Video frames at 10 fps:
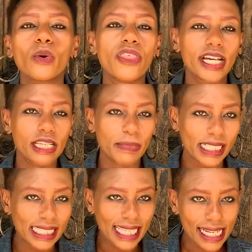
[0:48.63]

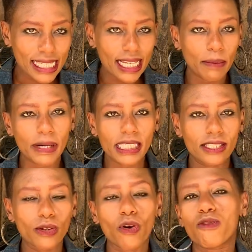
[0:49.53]
30%
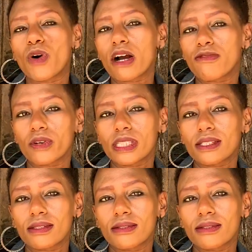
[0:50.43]
capacity of workforce.